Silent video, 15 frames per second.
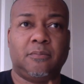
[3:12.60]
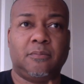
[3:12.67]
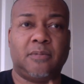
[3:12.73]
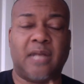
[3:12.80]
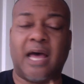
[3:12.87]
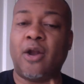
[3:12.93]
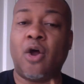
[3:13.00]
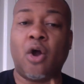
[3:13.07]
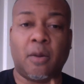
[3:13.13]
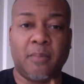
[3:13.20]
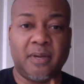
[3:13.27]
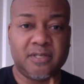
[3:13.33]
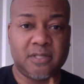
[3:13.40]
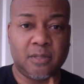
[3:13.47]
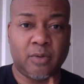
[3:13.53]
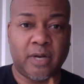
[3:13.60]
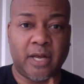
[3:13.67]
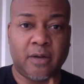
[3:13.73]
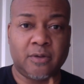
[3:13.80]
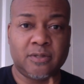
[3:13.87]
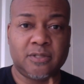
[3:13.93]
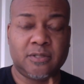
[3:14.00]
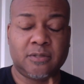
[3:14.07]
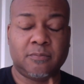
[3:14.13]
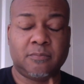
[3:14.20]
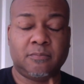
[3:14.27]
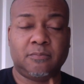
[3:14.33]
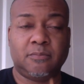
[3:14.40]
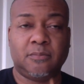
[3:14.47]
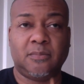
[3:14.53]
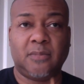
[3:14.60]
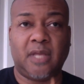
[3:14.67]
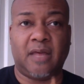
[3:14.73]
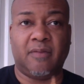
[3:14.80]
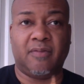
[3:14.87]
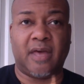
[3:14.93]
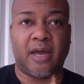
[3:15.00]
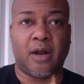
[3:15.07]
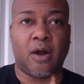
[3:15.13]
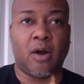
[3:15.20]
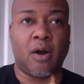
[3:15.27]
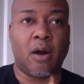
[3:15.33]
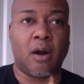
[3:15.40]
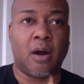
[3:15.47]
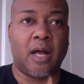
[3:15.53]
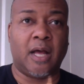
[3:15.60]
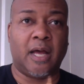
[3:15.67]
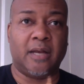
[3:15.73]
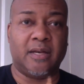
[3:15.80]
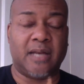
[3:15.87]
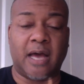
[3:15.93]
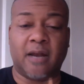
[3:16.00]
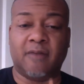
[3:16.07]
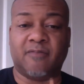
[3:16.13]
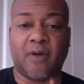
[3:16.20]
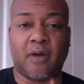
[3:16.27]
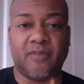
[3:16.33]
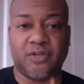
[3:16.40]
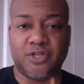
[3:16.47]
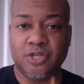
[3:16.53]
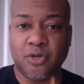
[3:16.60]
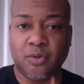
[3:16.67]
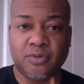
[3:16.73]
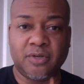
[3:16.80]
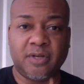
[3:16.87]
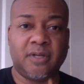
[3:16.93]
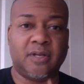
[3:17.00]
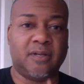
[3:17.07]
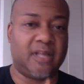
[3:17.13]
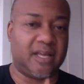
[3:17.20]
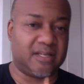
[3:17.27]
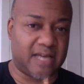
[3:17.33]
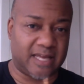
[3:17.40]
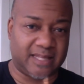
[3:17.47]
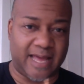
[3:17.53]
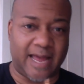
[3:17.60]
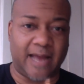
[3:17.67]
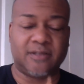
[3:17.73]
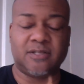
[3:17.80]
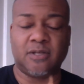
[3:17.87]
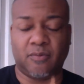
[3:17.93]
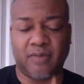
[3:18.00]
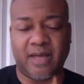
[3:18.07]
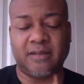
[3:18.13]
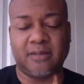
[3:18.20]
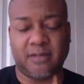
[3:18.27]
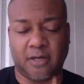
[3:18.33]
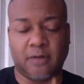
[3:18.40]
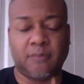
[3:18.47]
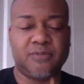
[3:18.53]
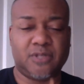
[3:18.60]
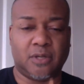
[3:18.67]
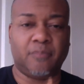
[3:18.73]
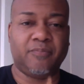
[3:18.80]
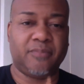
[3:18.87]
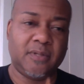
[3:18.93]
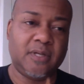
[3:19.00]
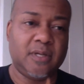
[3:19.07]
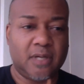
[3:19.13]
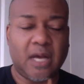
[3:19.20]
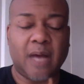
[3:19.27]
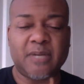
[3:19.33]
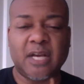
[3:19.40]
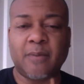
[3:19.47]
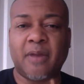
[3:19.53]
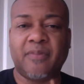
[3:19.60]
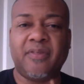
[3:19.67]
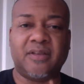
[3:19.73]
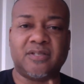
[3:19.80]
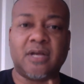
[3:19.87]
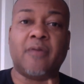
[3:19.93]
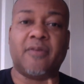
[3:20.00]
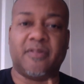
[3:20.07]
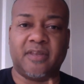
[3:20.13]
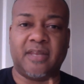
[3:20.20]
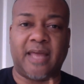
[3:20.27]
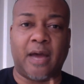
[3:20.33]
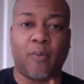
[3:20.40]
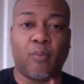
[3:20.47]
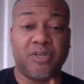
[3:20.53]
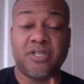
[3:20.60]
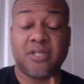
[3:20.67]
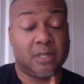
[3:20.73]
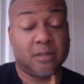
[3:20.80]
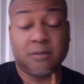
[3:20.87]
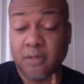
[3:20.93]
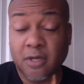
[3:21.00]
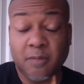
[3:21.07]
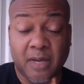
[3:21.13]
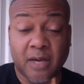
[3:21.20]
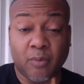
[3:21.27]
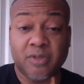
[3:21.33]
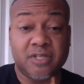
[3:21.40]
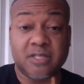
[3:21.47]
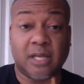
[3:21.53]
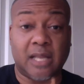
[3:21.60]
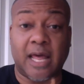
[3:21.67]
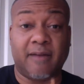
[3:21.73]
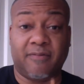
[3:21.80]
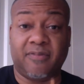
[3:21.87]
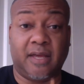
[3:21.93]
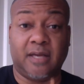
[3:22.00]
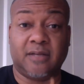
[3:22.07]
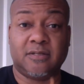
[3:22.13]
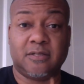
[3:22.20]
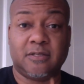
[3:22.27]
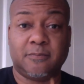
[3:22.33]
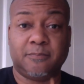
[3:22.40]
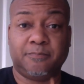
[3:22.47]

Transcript: not harming someone else, and that are not involving children and things like that. So that, so I'm talking about things other than that, which is a lot of things.